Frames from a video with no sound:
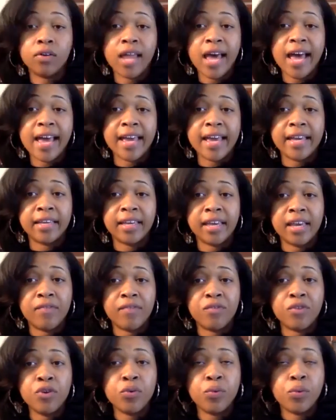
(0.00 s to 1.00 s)
like
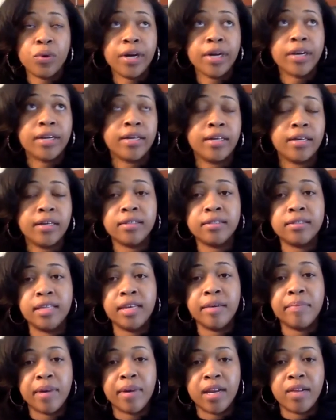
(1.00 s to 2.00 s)
if you were to
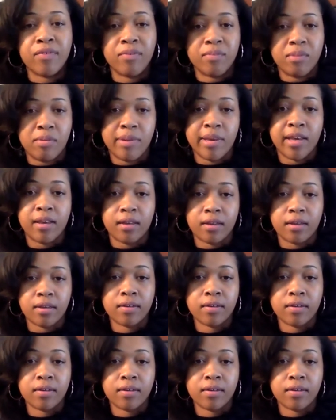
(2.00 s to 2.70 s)
get money from the bank.